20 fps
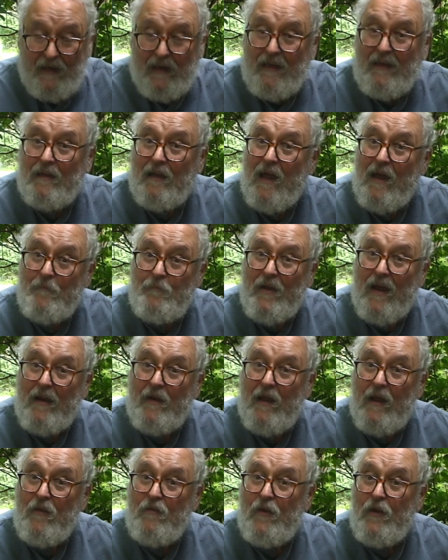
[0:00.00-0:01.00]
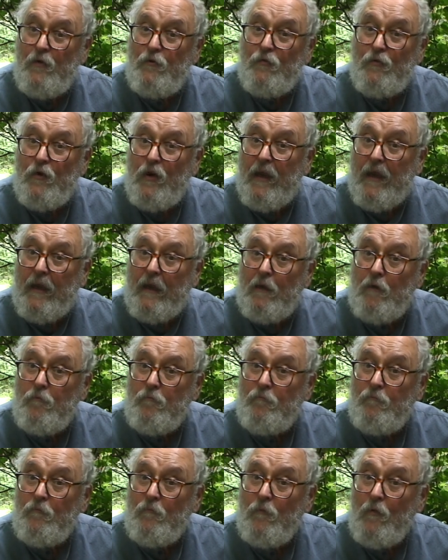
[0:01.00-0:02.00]
he climbed down out of that tree.
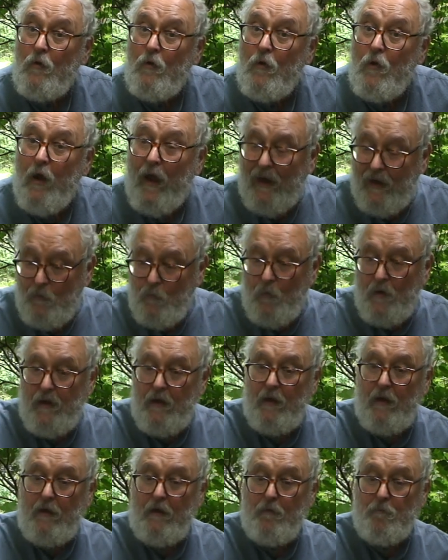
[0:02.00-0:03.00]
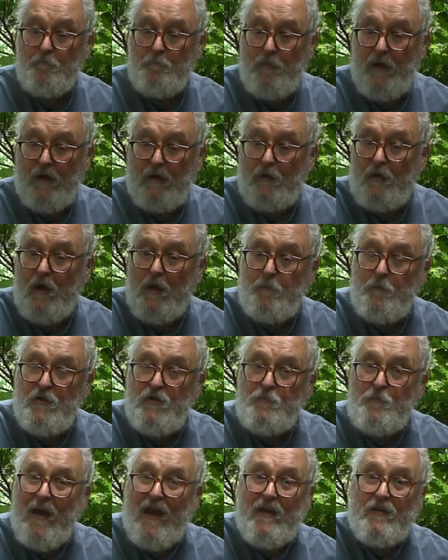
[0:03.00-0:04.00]
He went and picked up
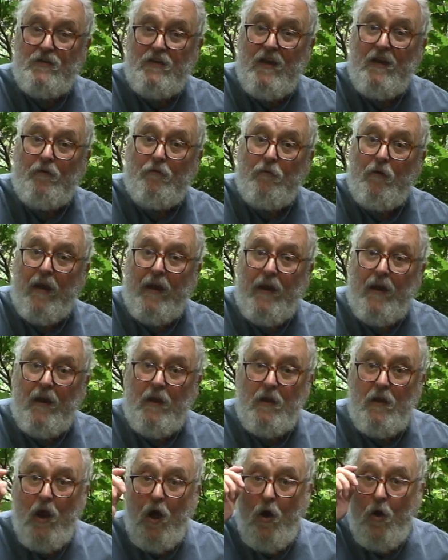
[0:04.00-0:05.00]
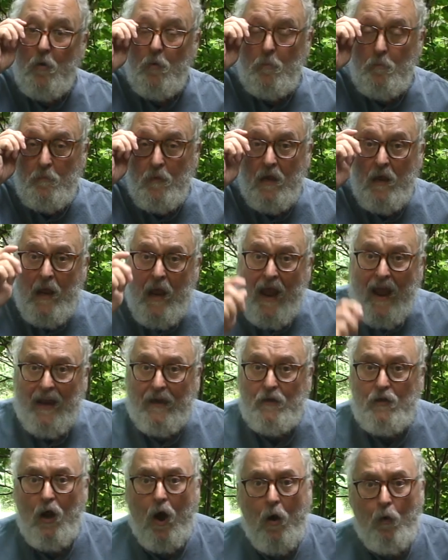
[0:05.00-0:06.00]
his basket, ran home,
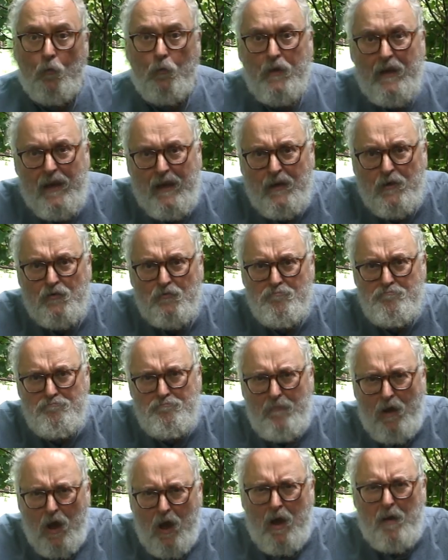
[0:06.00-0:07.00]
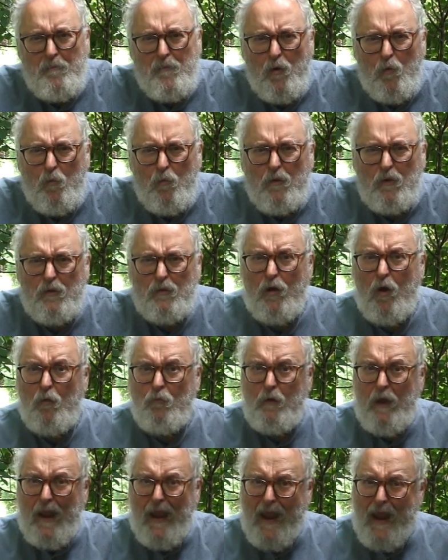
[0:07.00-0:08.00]
and told his mama what
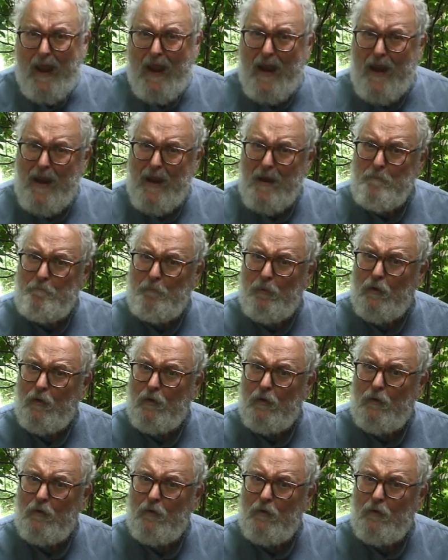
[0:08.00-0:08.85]
all happened.